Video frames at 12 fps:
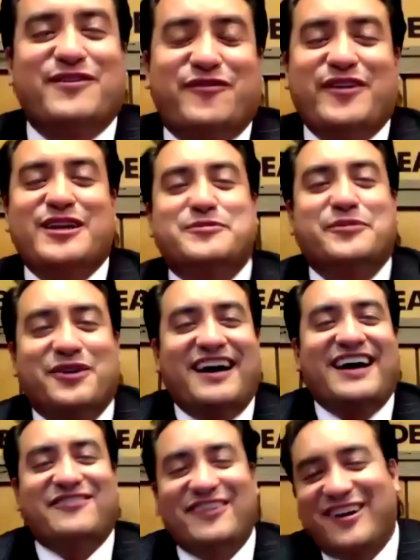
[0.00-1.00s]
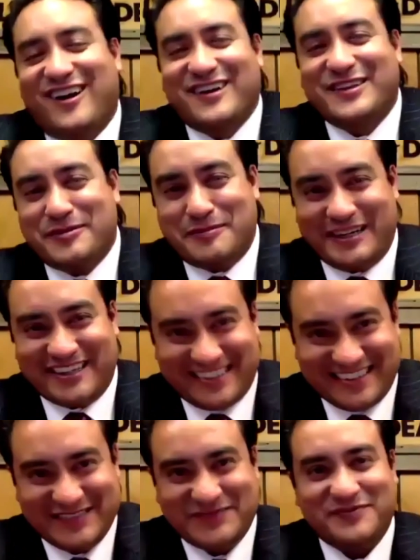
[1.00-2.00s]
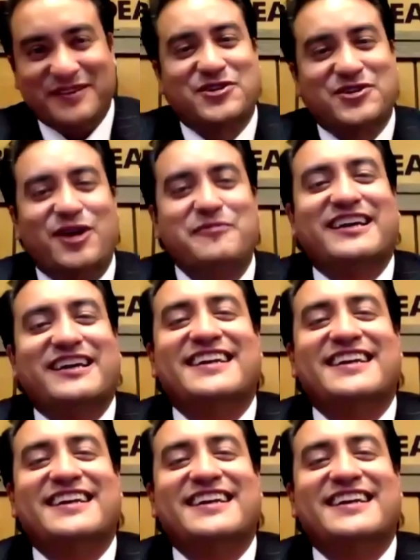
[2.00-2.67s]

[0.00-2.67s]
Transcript: Facebook Live regarding the beard. Troy McKinney,